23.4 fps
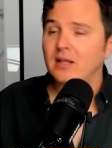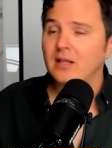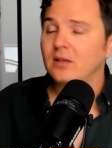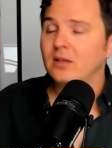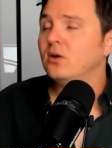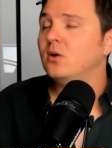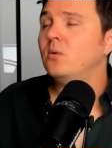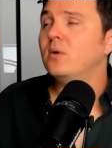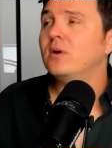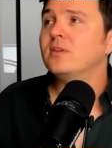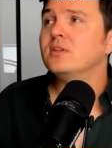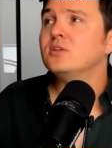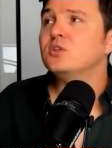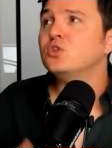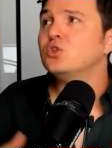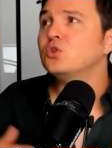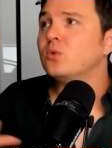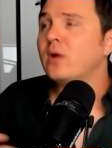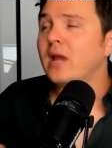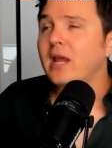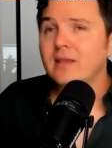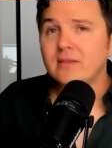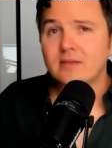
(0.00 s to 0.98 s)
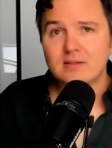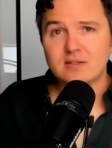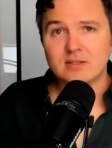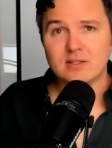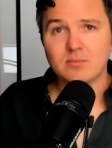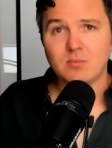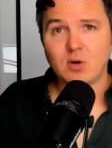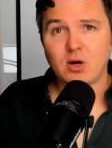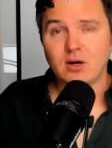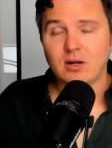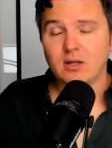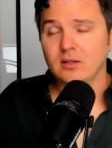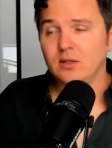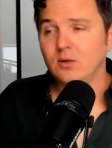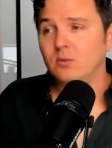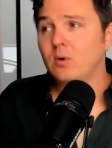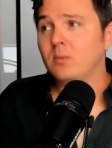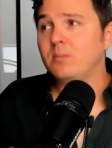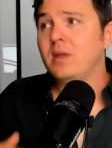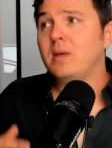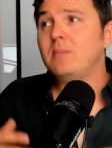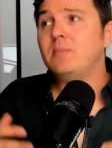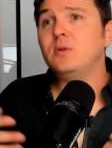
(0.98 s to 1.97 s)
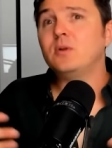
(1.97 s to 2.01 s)
Look where the strength is in the market. Look
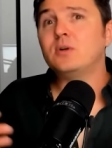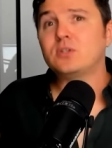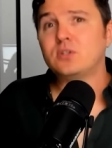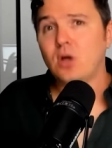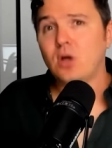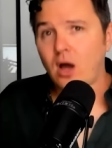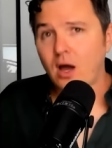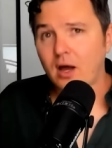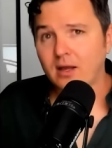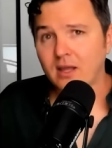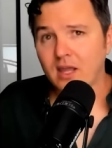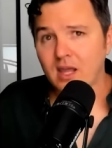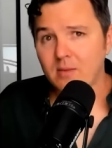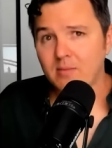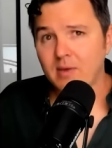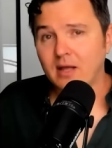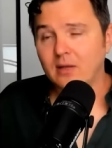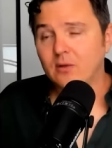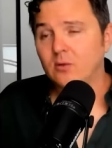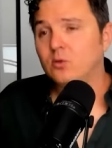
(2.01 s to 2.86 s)
what people are talking about.